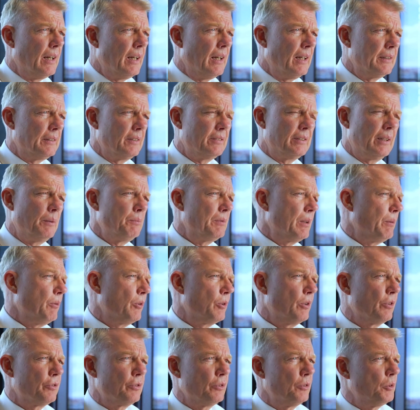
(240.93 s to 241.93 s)
At the same time,
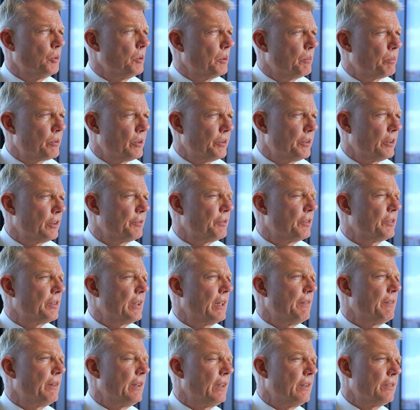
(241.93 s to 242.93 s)
we're also doing projects for
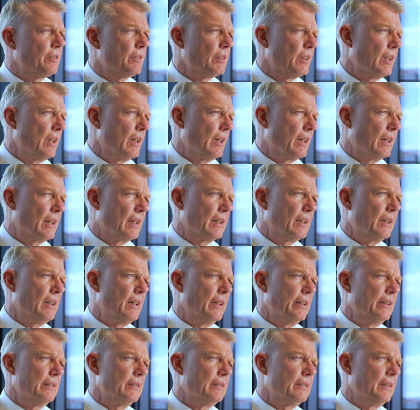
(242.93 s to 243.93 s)
Taiwanese
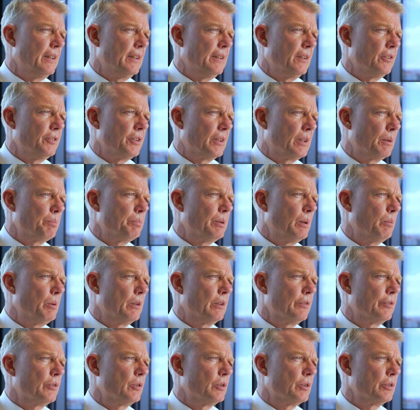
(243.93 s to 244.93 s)
clients in the Czech
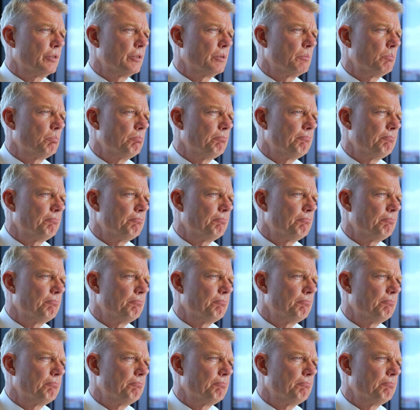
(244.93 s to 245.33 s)
Republic, of course.